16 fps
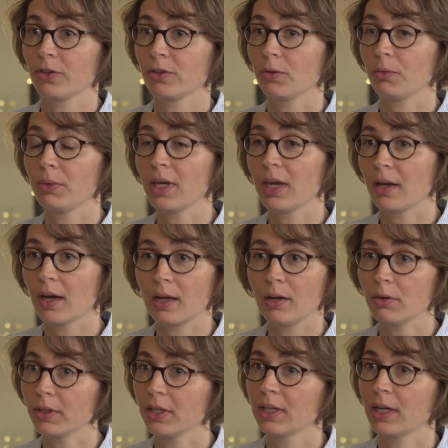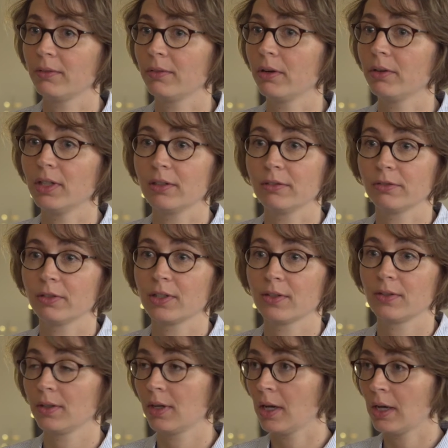So we are looking at very different
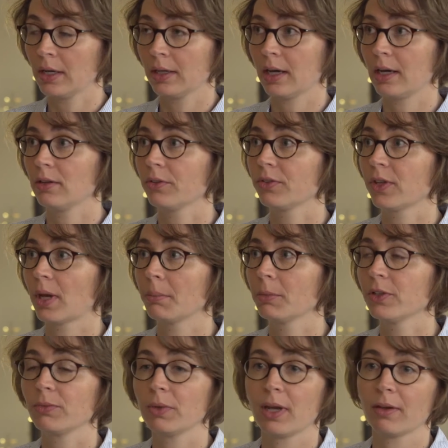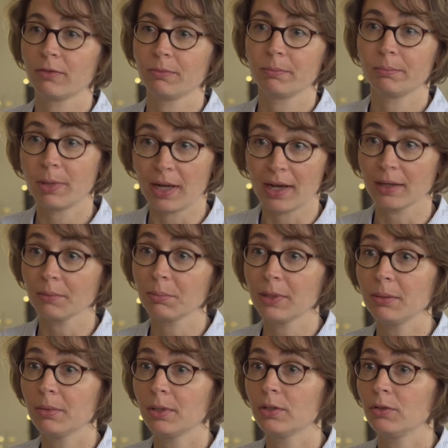kind of samples. We have plant
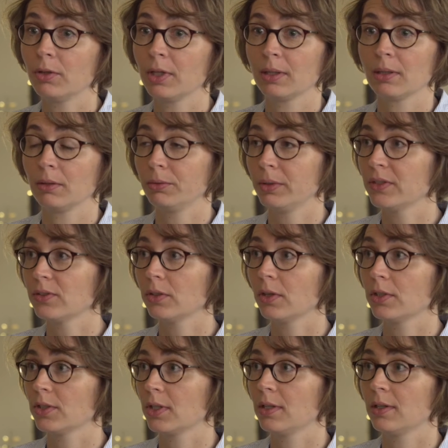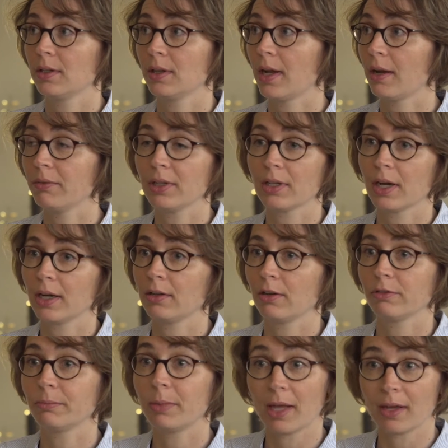people doing research in every kind
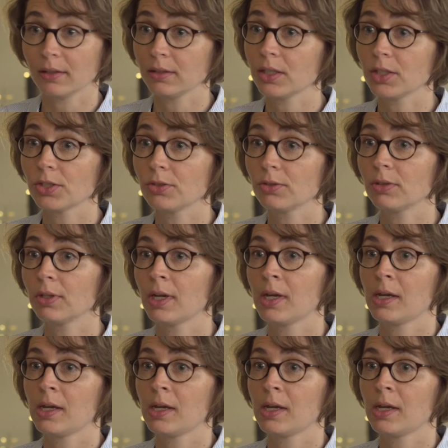of plant tissue.